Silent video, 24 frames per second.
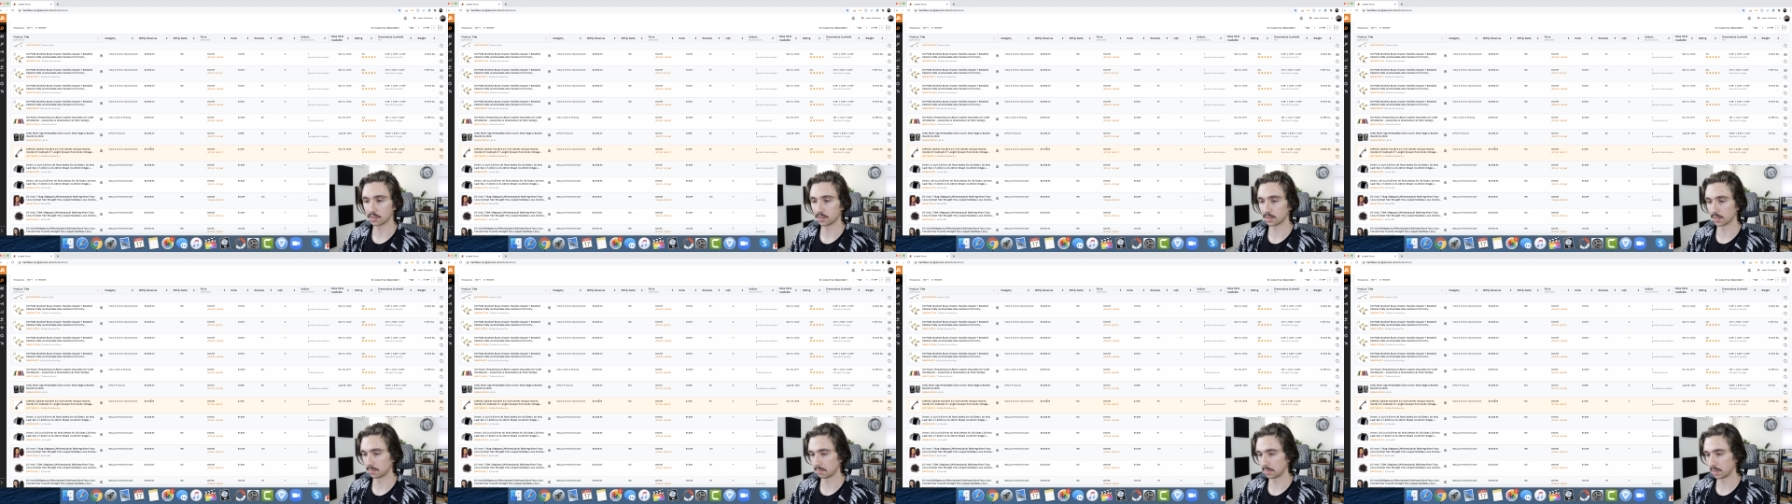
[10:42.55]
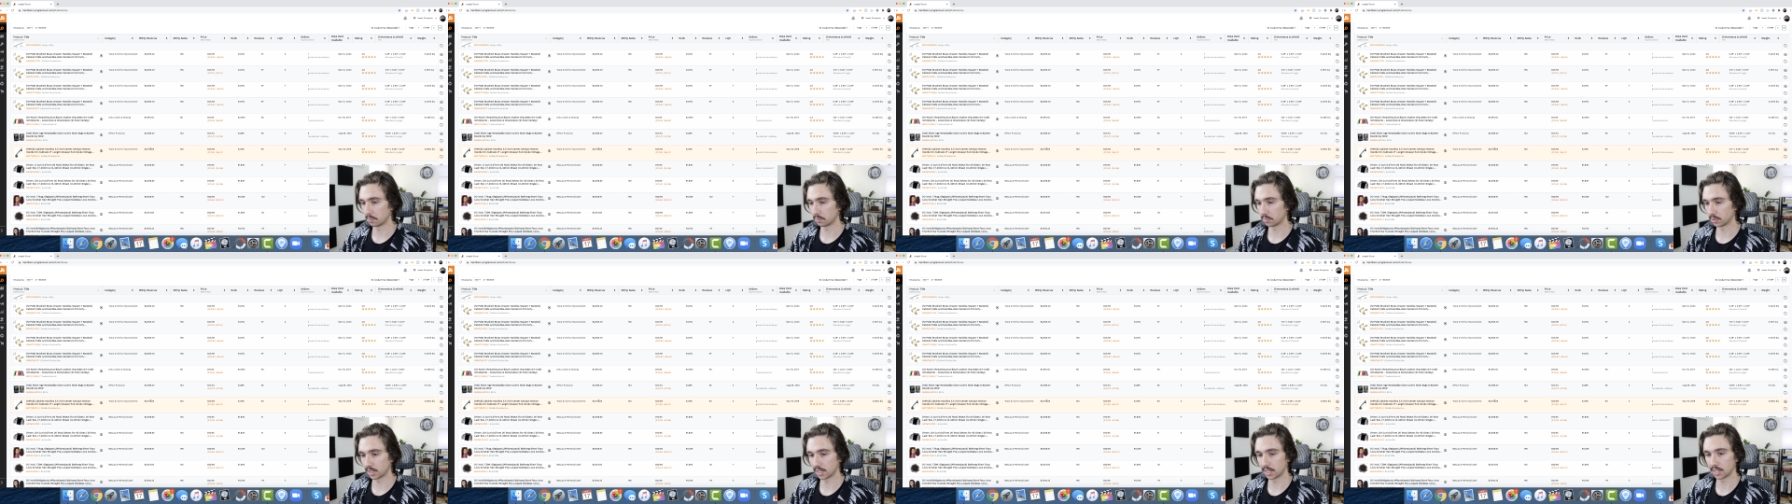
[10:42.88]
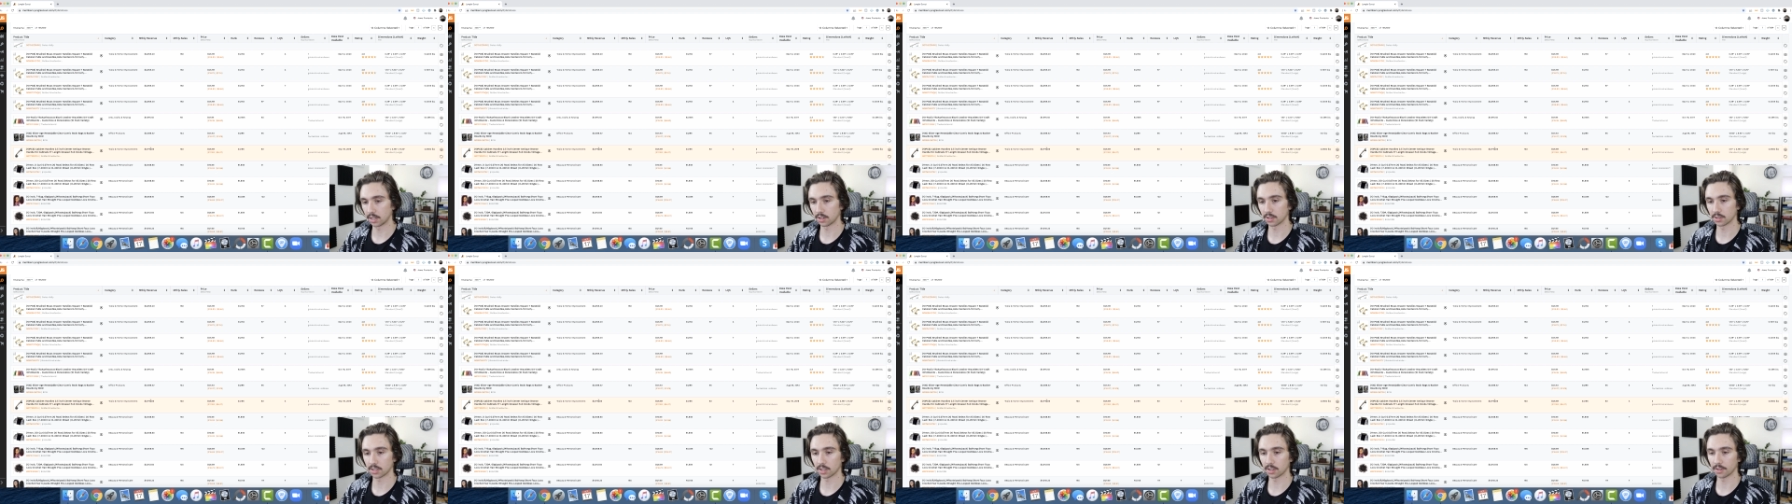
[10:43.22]
You're going to be bleeding
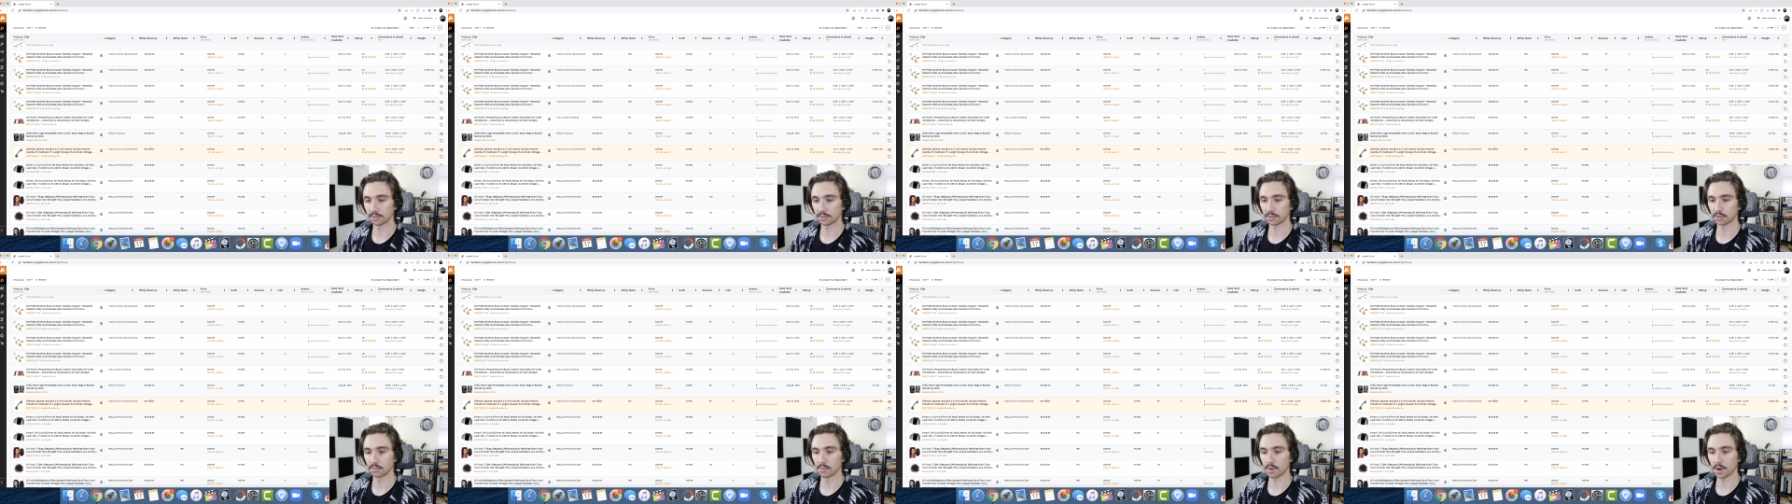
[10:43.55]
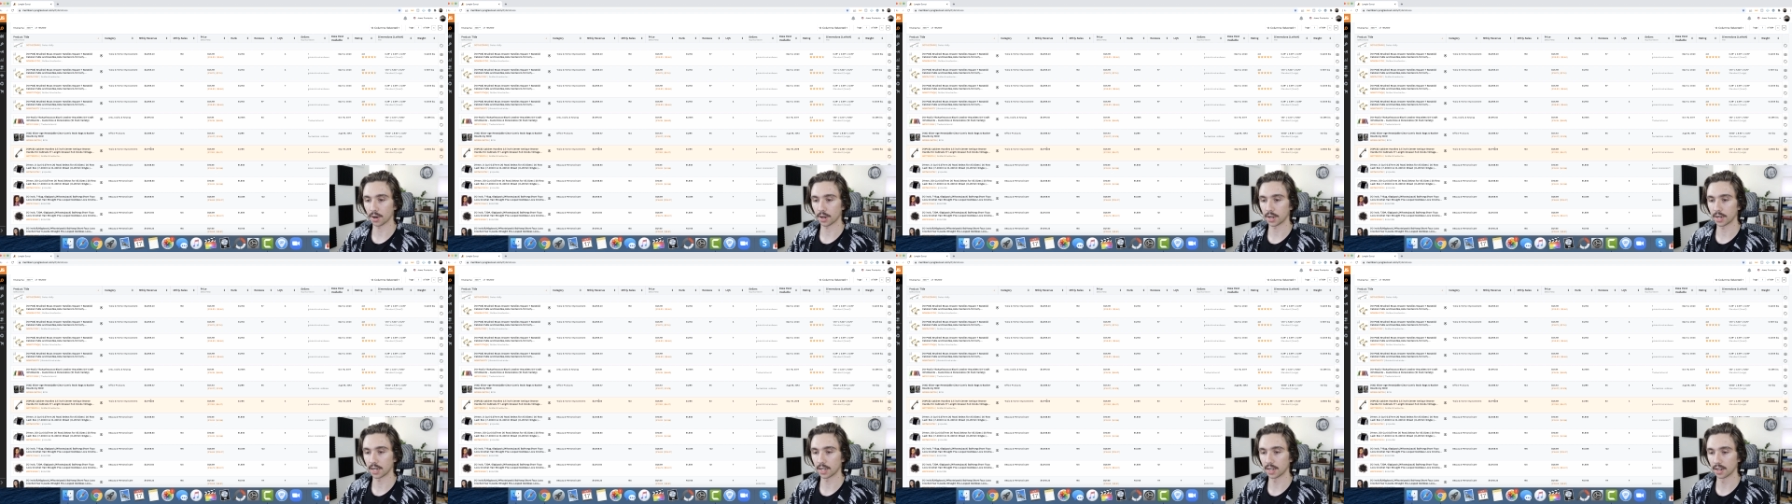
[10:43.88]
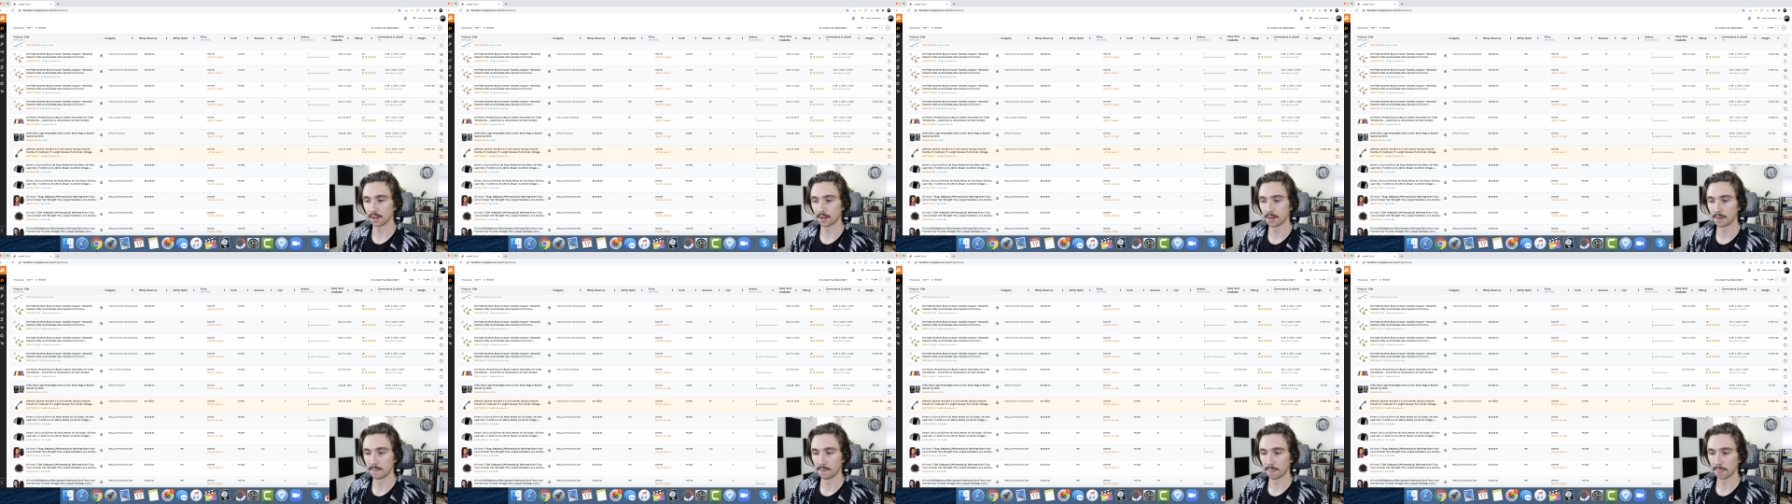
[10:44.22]
yourself through
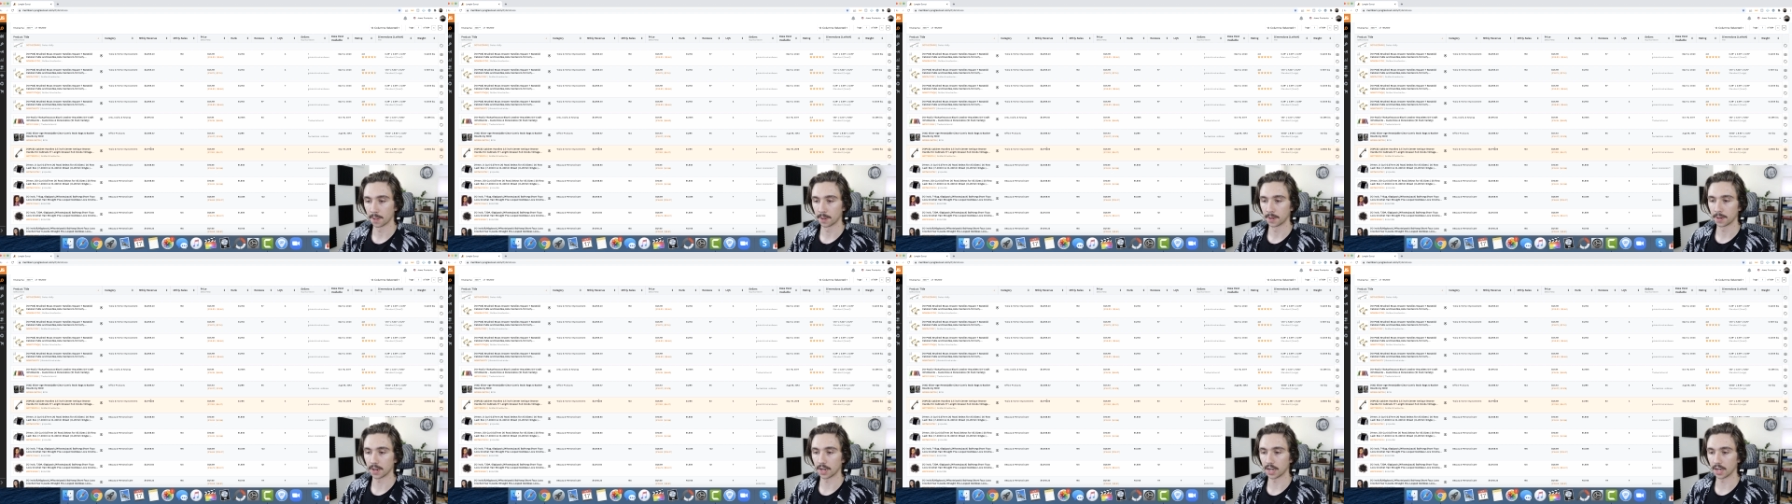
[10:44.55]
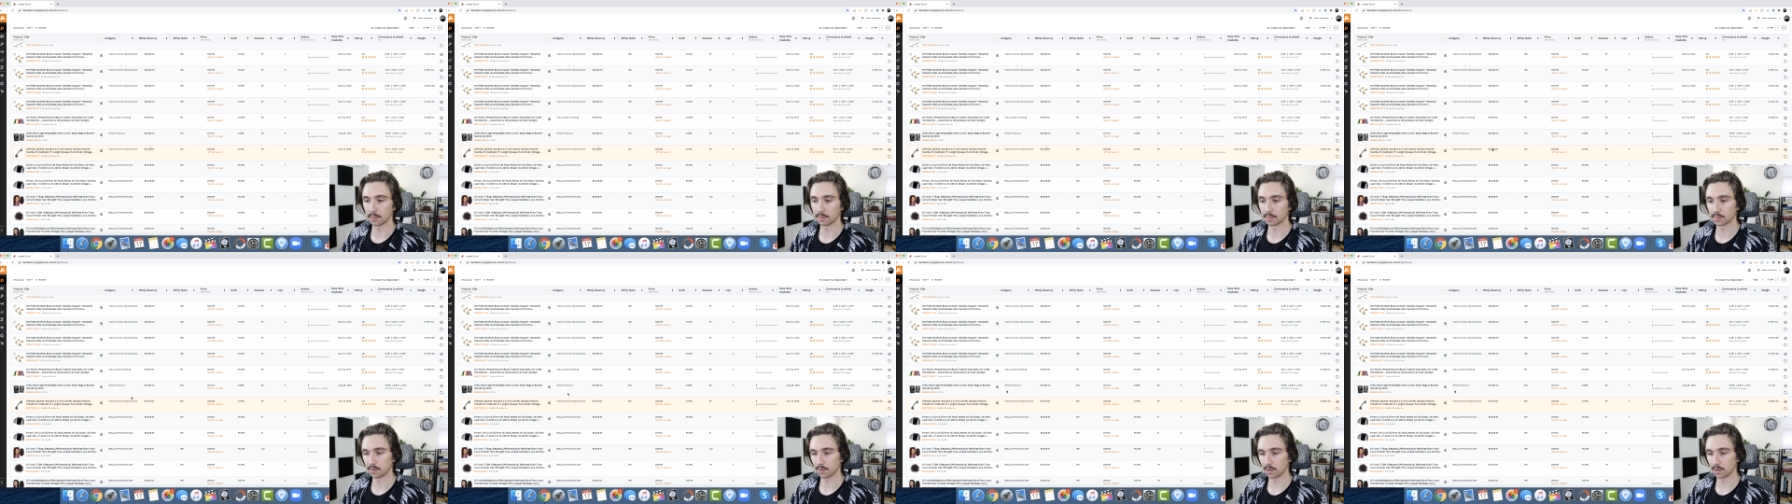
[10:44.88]
marketing. Um,